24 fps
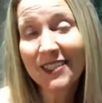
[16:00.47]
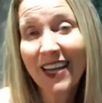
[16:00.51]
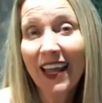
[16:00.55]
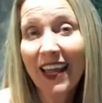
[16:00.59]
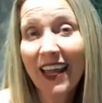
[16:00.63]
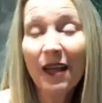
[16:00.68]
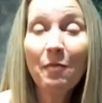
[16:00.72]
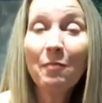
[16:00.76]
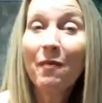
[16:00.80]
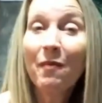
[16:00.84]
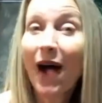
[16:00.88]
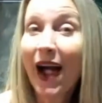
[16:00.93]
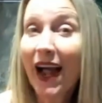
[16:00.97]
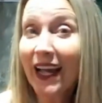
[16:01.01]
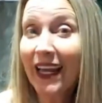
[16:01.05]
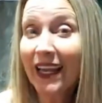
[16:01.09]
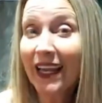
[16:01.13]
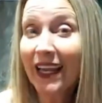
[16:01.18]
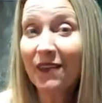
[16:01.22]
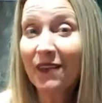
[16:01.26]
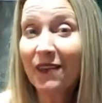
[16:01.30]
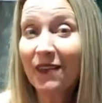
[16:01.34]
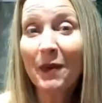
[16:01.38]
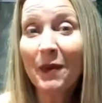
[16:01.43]
it might
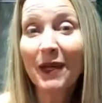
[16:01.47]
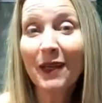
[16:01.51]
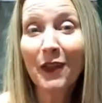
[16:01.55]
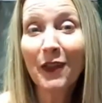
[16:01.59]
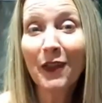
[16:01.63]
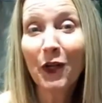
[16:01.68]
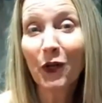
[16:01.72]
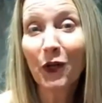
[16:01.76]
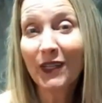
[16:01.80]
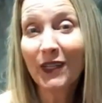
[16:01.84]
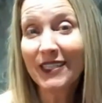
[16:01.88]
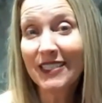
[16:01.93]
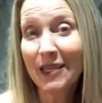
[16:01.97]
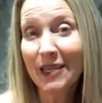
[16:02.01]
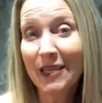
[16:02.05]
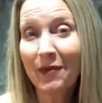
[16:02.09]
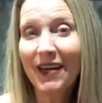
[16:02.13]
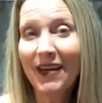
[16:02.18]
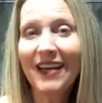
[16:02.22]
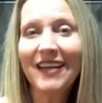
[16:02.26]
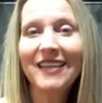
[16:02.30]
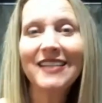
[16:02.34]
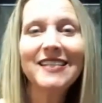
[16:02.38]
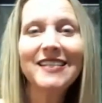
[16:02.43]
even be a little
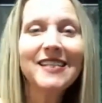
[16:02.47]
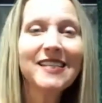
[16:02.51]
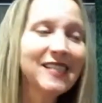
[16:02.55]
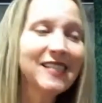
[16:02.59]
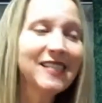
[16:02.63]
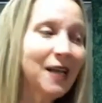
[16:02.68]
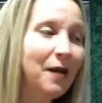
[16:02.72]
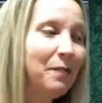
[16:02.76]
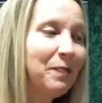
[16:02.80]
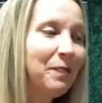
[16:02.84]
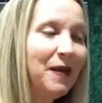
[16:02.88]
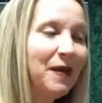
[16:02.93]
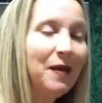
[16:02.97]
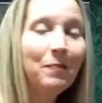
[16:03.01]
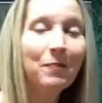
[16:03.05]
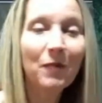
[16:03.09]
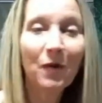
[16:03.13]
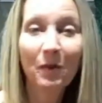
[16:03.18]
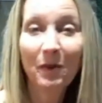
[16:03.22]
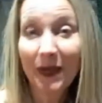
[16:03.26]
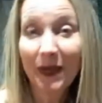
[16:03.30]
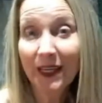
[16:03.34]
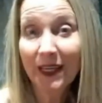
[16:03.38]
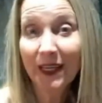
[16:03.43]
intimidating to some people
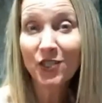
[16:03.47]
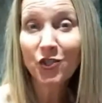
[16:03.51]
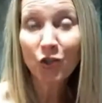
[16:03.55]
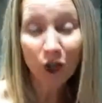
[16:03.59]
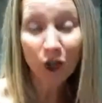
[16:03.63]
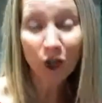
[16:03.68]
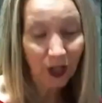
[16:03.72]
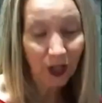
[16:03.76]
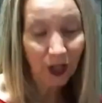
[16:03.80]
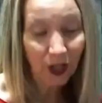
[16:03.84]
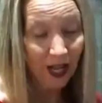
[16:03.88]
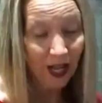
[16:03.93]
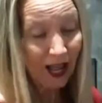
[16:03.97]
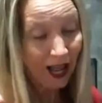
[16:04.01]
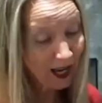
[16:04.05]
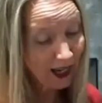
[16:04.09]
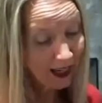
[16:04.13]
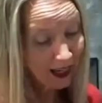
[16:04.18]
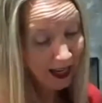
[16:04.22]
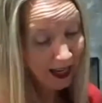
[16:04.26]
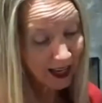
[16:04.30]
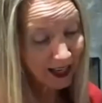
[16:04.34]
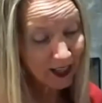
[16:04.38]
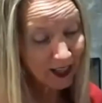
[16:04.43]
because
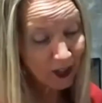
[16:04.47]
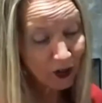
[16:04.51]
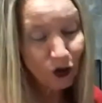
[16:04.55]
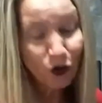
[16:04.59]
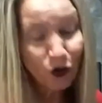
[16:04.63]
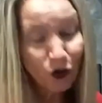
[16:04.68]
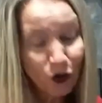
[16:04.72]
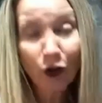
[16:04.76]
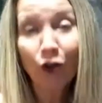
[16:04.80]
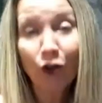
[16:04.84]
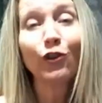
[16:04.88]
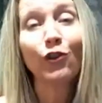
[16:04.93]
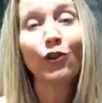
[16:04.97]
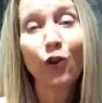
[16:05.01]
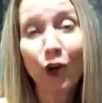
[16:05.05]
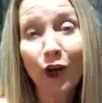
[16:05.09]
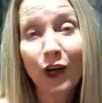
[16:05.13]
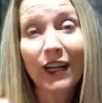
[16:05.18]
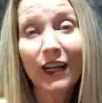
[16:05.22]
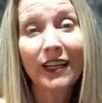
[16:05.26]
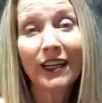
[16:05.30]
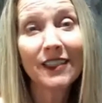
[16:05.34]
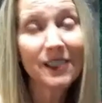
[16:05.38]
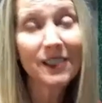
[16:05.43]
you're
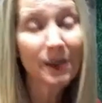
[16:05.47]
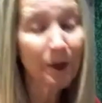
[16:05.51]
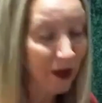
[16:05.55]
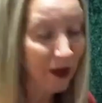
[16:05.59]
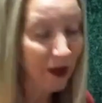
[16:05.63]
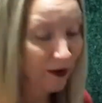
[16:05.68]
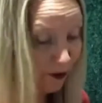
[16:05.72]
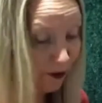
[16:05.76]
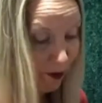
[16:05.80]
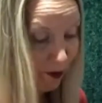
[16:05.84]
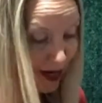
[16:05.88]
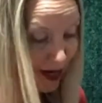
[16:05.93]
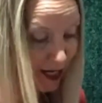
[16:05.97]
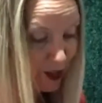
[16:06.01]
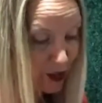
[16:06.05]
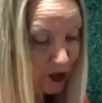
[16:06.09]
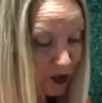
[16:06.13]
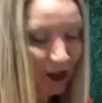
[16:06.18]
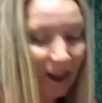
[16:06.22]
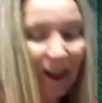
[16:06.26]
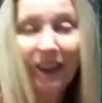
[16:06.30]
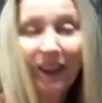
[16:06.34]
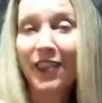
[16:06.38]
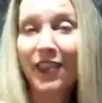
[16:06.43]
learning some
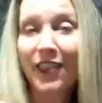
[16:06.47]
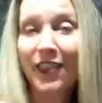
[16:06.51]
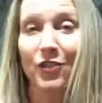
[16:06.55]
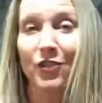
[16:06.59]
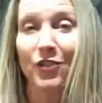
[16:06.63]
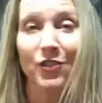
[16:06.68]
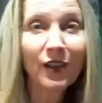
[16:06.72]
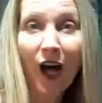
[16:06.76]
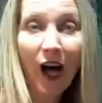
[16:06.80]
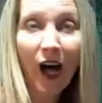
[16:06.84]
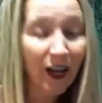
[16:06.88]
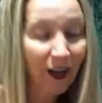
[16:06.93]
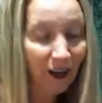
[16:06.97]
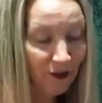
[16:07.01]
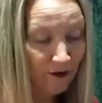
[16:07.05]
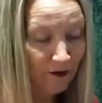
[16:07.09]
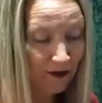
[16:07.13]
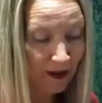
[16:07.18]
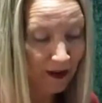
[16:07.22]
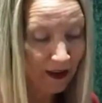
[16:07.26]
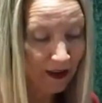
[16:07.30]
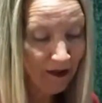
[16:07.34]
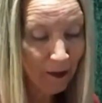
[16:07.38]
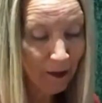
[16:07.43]
information that there's a lot of
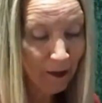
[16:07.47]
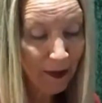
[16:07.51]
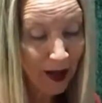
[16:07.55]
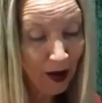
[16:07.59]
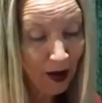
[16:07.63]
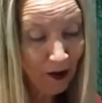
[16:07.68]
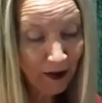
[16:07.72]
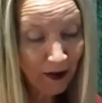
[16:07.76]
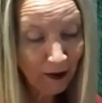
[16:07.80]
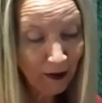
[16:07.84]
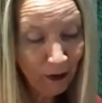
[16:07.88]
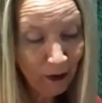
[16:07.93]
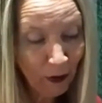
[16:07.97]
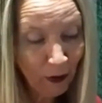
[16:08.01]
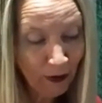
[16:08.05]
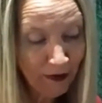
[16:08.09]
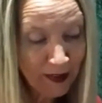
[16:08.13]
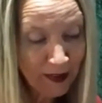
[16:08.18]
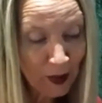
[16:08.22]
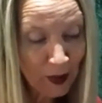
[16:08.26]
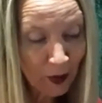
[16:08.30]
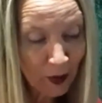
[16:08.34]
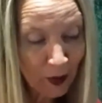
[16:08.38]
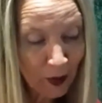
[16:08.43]
even pelvic floor
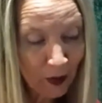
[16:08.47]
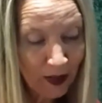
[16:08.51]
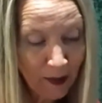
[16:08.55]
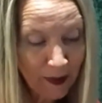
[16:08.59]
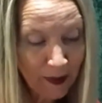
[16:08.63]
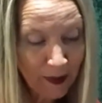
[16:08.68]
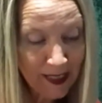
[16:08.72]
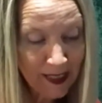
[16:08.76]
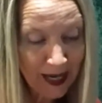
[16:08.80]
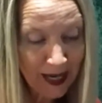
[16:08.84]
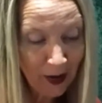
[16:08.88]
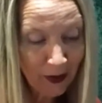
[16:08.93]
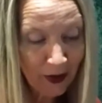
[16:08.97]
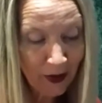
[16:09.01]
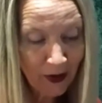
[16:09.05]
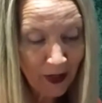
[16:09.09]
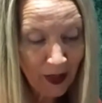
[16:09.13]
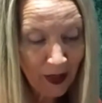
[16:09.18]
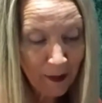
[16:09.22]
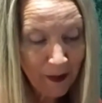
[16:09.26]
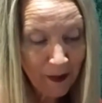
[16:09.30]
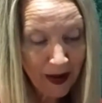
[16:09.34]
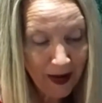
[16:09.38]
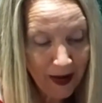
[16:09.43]
physical therapists out there
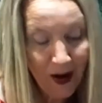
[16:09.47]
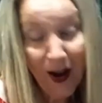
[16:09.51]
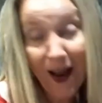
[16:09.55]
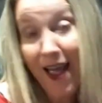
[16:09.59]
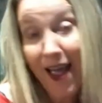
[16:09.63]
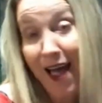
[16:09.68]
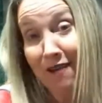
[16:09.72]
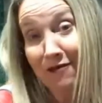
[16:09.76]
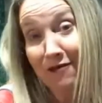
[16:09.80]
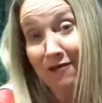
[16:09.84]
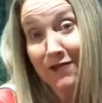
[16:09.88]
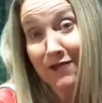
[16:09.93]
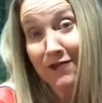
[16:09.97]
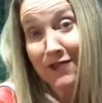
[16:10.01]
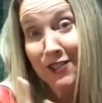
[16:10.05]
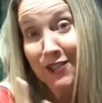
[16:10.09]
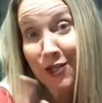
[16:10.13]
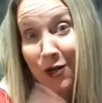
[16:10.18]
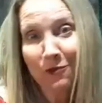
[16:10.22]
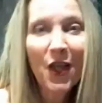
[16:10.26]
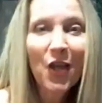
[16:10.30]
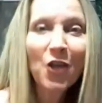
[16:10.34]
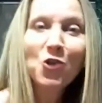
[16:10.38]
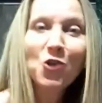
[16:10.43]
that may not have. So
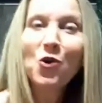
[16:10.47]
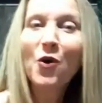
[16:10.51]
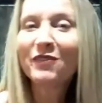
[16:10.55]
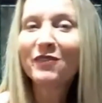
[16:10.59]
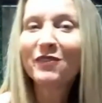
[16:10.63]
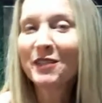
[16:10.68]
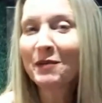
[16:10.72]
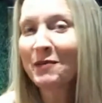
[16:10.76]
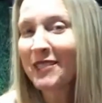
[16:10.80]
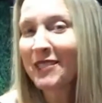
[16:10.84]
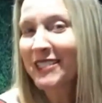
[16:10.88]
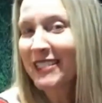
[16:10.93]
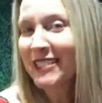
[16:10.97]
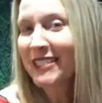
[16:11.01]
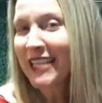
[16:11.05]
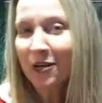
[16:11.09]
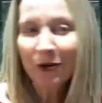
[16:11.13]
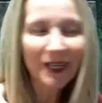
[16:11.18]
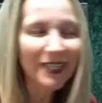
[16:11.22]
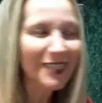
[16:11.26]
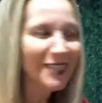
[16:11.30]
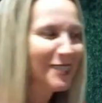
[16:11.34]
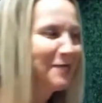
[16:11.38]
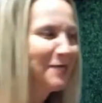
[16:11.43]
you have some
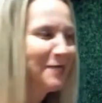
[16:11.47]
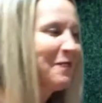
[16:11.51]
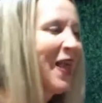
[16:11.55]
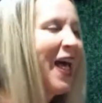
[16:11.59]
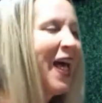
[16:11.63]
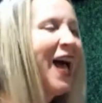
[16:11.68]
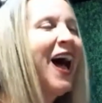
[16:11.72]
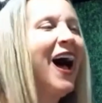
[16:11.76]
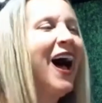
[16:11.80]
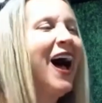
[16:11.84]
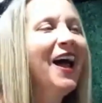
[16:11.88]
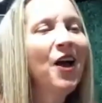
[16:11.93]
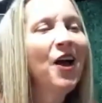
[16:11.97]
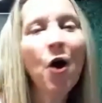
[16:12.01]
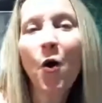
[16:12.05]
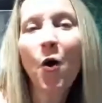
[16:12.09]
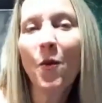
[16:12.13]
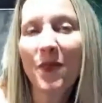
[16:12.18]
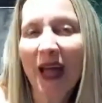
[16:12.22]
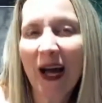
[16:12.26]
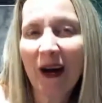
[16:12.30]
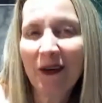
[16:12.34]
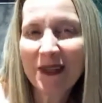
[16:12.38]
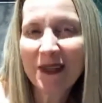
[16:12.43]
secrets. I hope
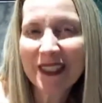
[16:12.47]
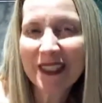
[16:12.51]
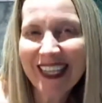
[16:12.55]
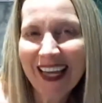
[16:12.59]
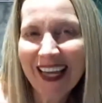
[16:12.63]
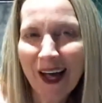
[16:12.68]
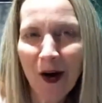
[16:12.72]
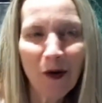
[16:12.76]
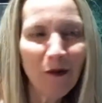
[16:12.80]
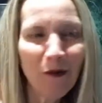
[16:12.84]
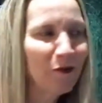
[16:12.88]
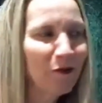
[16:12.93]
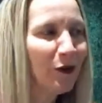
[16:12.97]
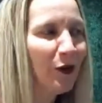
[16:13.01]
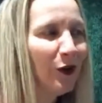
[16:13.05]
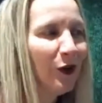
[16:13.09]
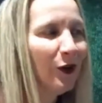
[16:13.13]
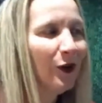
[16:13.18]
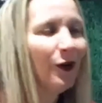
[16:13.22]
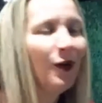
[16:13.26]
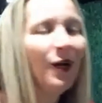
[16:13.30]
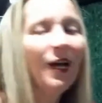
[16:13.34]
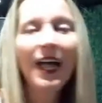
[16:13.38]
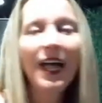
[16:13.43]
that was
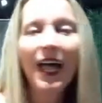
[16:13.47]
helpful.